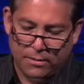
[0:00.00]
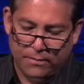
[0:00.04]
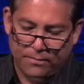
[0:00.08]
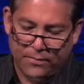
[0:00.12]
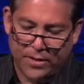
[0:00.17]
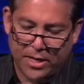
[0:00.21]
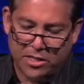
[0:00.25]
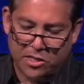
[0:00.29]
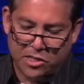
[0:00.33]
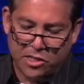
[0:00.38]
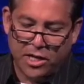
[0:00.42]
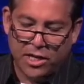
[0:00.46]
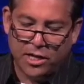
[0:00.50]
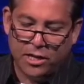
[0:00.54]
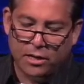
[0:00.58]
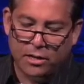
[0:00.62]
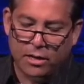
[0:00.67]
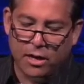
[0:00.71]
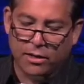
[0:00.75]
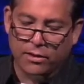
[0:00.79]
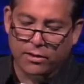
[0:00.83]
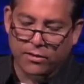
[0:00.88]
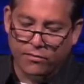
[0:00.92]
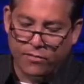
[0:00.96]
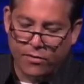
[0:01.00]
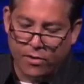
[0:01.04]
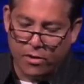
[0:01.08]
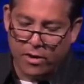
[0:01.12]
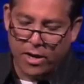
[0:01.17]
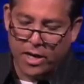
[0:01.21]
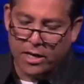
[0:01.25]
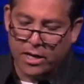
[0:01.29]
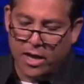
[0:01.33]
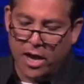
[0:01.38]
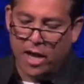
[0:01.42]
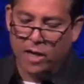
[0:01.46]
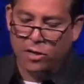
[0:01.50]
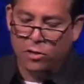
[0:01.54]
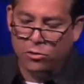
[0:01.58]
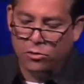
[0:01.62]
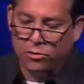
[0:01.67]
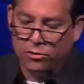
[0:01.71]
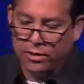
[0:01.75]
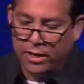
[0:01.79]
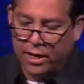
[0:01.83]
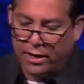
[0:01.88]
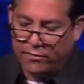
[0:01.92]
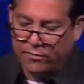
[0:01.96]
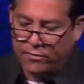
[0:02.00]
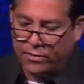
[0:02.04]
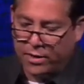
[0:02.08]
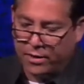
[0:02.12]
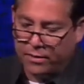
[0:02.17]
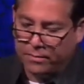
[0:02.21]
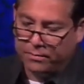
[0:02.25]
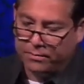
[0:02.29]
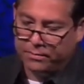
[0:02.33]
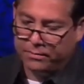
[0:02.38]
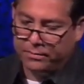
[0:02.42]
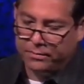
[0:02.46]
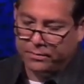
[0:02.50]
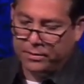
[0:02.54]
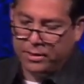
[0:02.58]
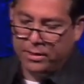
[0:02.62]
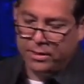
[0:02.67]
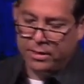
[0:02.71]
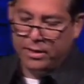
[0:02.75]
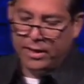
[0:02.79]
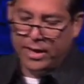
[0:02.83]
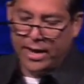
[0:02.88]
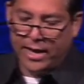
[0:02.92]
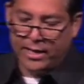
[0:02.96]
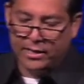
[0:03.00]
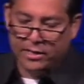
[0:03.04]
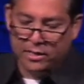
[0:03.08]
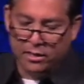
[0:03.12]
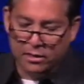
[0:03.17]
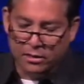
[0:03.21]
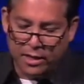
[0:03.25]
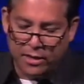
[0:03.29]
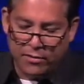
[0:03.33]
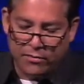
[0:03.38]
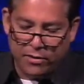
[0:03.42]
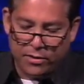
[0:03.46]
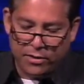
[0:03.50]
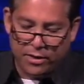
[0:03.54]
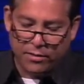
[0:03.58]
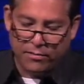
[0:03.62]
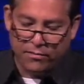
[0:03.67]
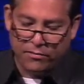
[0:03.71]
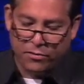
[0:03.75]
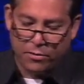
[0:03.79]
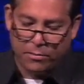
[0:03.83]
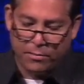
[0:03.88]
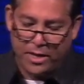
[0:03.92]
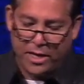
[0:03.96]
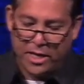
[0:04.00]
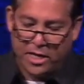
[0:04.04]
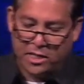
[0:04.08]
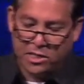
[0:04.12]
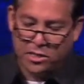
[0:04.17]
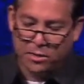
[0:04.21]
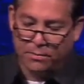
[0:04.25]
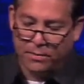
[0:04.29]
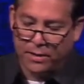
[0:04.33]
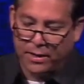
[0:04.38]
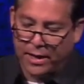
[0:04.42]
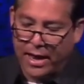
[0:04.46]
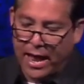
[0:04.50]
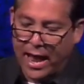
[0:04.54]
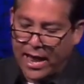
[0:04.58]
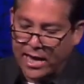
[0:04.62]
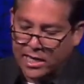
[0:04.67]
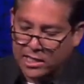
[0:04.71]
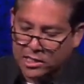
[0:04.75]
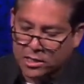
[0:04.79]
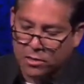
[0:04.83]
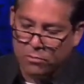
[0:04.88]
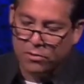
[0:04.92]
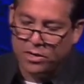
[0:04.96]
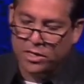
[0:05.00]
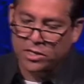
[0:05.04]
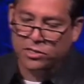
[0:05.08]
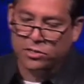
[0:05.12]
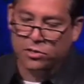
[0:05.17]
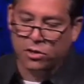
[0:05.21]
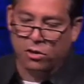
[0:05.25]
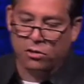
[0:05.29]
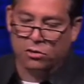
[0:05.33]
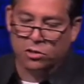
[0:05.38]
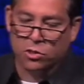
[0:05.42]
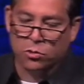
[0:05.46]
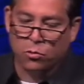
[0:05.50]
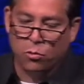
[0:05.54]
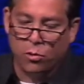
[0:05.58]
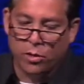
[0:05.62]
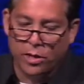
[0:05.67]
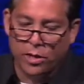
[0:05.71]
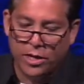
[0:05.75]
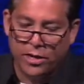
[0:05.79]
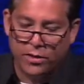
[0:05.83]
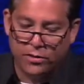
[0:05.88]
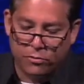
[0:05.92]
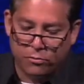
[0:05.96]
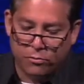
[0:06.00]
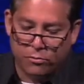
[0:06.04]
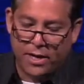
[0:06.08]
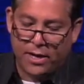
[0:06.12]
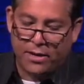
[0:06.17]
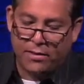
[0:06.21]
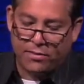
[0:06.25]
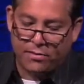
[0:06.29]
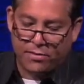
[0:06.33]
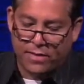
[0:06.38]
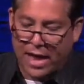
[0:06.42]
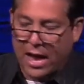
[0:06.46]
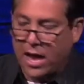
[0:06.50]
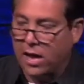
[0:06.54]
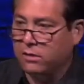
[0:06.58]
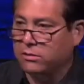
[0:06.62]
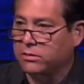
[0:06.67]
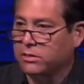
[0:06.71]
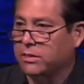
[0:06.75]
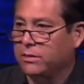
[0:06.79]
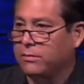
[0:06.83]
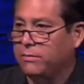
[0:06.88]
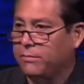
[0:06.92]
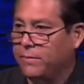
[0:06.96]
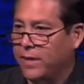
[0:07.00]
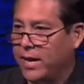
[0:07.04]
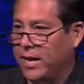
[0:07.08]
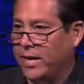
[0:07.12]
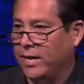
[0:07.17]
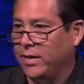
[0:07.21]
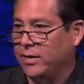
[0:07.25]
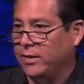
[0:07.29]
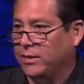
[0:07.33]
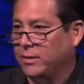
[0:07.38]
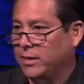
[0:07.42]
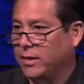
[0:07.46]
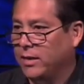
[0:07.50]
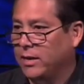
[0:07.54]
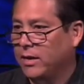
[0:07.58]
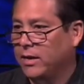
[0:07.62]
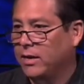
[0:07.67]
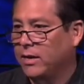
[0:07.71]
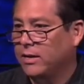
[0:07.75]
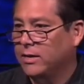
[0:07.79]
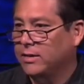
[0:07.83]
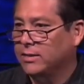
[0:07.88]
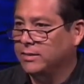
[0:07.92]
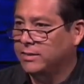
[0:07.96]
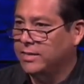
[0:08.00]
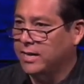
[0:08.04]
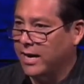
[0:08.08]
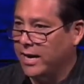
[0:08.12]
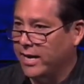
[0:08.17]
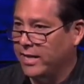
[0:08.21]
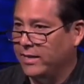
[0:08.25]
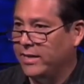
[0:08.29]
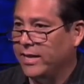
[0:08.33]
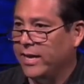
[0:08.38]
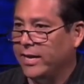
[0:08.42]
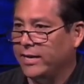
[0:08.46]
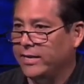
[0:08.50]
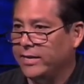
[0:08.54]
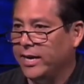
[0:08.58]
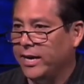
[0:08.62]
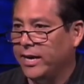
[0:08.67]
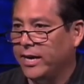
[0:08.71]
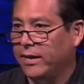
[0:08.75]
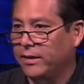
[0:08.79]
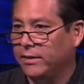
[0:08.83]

They cheated on the very God who loved them and delivered them from Egypt. And as a result, twenty-three thousand men died that day.